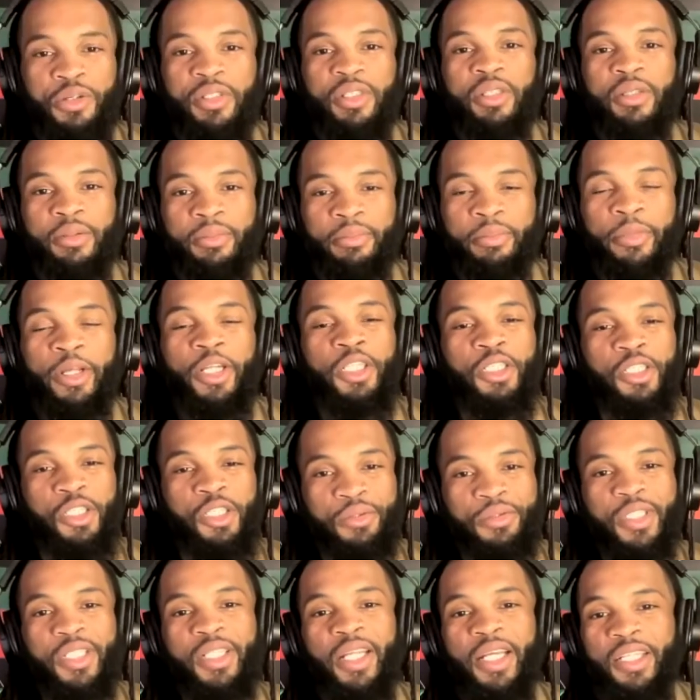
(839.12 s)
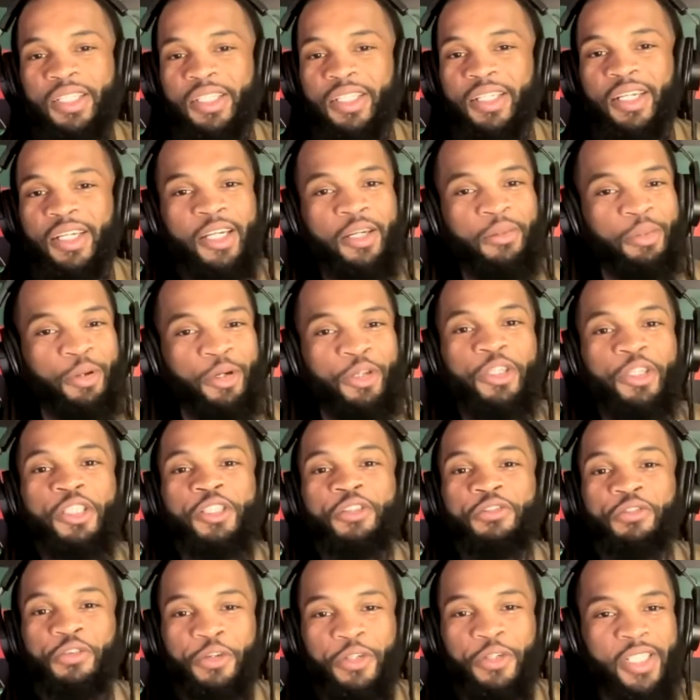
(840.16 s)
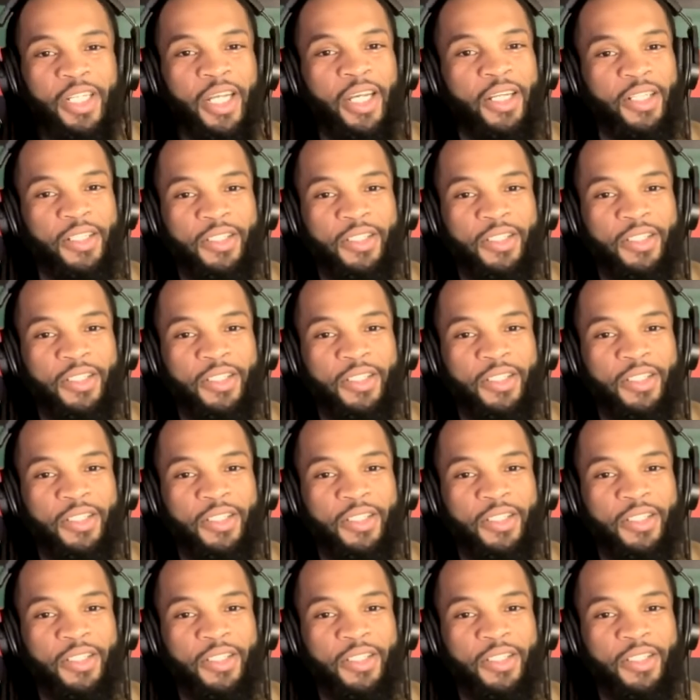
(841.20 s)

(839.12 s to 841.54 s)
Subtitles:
militarization of the police force, yes.